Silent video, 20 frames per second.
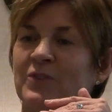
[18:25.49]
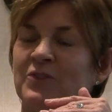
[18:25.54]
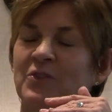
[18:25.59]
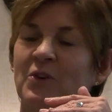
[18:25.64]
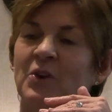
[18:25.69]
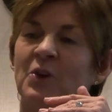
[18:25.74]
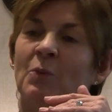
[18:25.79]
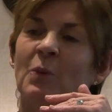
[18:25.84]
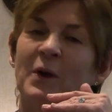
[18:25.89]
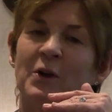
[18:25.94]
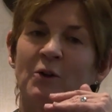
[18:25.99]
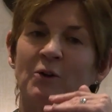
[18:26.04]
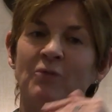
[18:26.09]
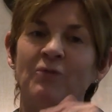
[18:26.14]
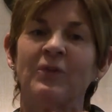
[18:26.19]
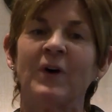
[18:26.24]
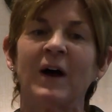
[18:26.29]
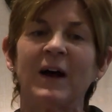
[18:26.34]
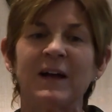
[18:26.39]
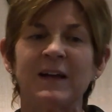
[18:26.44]
So what you're
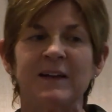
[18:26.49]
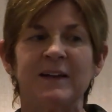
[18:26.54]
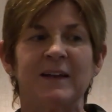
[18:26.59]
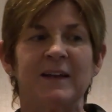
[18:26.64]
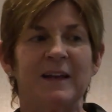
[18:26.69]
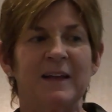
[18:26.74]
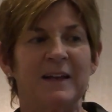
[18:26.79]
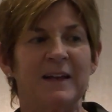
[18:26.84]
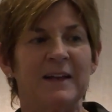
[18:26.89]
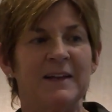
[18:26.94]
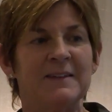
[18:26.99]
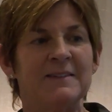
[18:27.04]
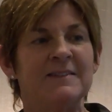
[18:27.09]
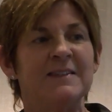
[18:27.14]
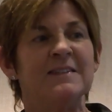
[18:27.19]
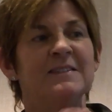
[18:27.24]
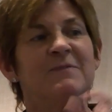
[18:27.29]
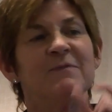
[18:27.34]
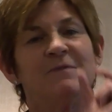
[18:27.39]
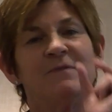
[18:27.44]
finding is
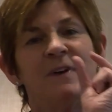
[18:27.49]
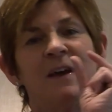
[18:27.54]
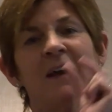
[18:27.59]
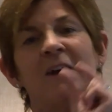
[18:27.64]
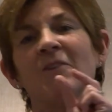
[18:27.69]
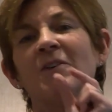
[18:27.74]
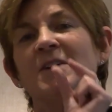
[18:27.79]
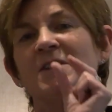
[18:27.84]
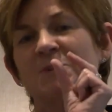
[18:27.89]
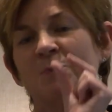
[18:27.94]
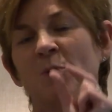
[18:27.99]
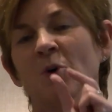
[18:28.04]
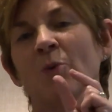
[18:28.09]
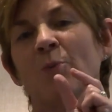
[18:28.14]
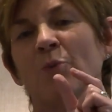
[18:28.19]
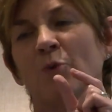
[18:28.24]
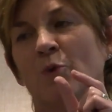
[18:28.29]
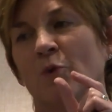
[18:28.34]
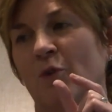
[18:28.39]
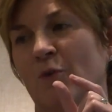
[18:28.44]
this very small
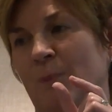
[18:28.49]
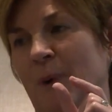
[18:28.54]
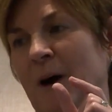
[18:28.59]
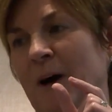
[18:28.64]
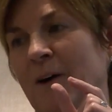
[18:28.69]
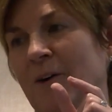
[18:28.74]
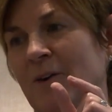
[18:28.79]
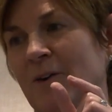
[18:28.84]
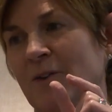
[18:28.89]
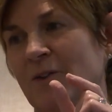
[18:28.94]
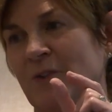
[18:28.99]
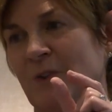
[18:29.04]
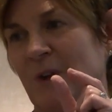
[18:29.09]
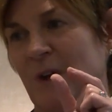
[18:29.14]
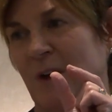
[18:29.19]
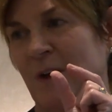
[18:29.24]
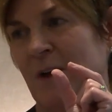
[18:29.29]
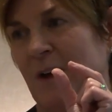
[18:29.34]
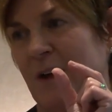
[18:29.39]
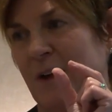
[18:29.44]
pool of buyers
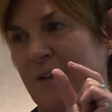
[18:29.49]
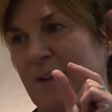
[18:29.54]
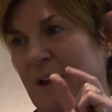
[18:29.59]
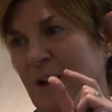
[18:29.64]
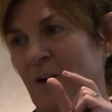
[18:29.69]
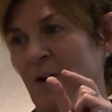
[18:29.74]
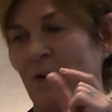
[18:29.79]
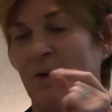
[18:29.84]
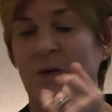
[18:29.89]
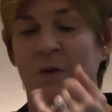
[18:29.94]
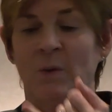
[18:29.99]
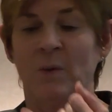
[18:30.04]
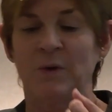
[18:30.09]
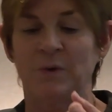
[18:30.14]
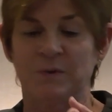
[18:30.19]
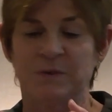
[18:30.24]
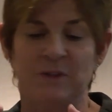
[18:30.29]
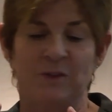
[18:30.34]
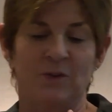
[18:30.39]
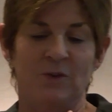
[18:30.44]
that are, it
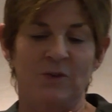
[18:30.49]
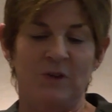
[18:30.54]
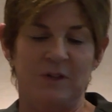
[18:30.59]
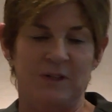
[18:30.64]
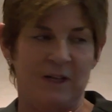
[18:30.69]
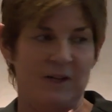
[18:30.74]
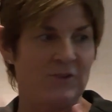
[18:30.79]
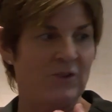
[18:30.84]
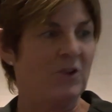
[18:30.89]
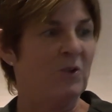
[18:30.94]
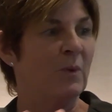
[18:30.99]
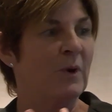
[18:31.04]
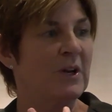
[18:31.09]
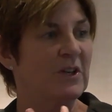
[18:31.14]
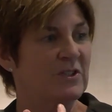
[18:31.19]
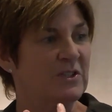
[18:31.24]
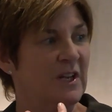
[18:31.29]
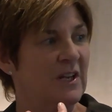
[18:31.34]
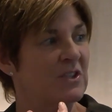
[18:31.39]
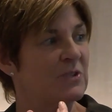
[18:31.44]
was either the 1031
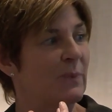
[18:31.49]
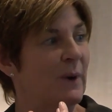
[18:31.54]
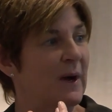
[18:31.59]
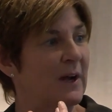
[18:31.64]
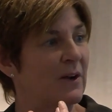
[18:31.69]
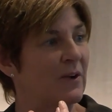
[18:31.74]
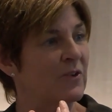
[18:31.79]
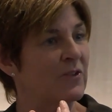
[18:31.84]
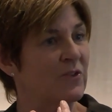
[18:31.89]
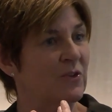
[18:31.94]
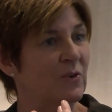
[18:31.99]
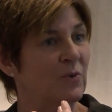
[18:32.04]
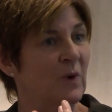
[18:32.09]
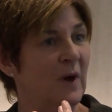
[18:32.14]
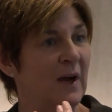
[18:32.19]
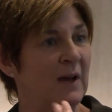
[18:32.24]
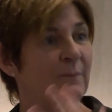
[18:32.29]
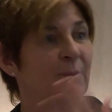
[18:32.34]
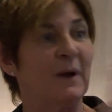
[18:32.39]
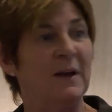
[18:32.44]
exchange buyers who
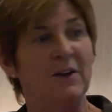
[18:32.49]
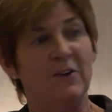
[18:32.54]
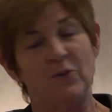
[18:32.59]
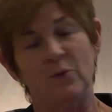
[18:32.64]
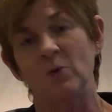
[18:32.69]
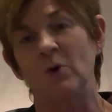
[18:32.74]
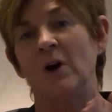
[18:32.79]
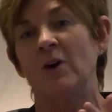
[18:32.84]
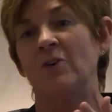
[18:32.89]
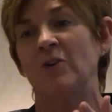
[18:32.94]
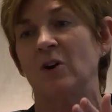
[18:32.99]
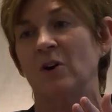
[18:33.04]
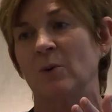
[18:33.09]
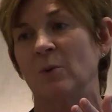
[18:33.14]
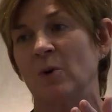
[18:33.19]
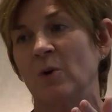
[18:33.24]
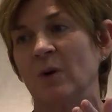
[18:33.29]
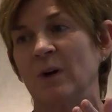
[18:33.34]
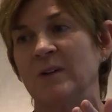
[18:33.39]
had money through October.